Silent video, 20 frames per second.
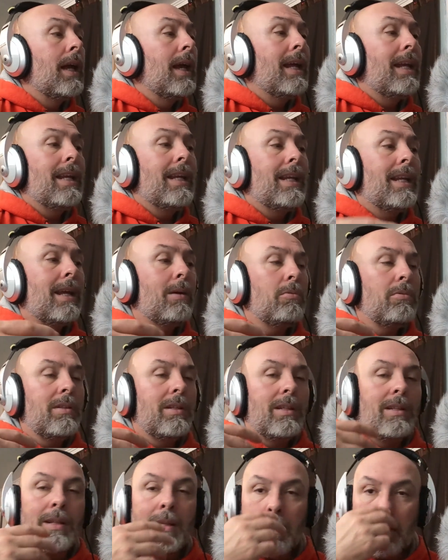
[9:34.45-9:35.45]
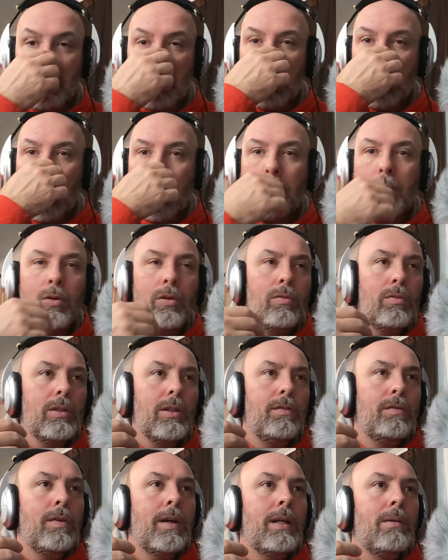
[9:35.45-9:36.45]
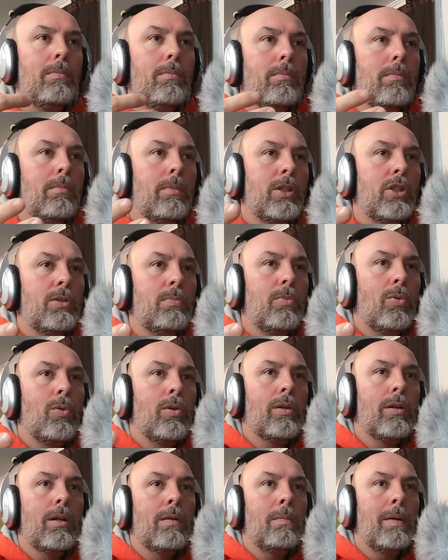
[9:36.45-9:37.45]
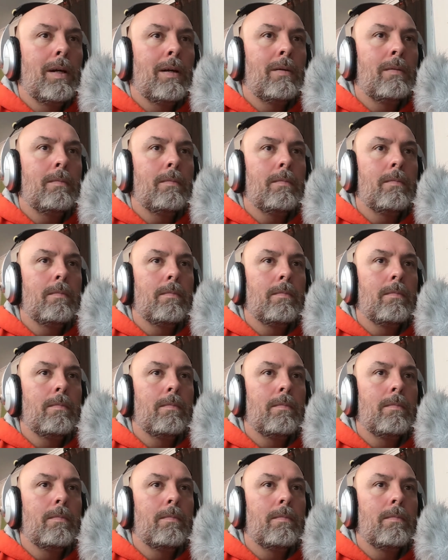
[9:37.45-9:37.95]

And I couldn't really find much more about